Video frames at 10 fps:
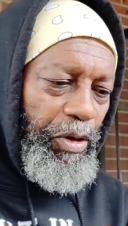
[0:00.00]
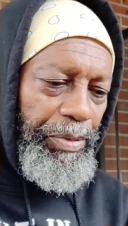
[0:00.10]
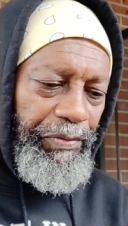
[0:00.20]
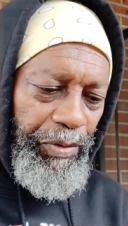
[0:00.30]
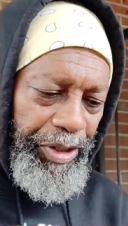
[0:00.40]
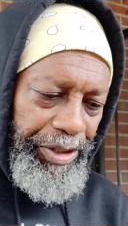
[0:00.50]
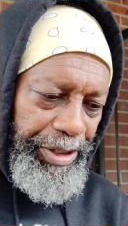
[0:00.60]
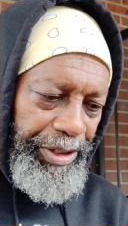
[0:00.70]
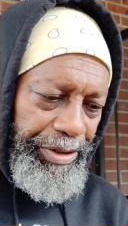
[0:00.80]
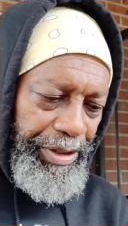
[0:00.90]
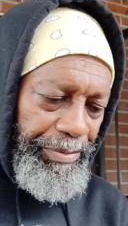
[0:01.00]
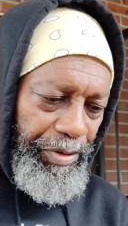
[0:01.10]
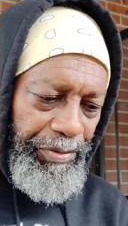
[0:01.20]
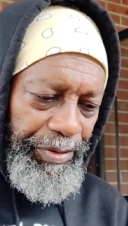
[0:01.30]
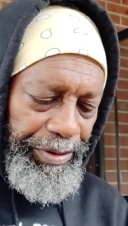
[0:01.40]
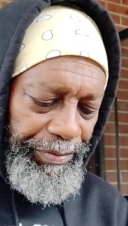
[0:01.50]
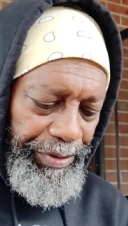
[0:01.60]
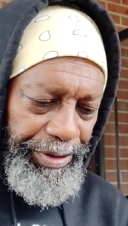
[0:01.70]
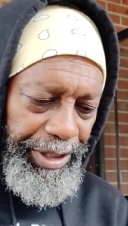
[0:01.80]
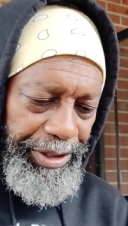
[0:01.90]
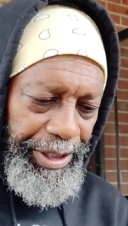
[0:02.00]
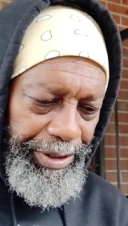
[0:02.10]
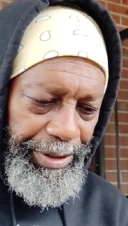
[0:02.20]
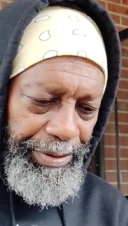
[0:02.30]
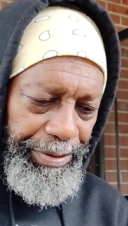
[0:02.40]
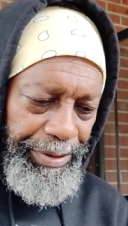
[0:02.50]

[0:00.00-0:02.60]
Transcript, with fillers: Oh, before we get to the Instagram, oh wait, did I take the?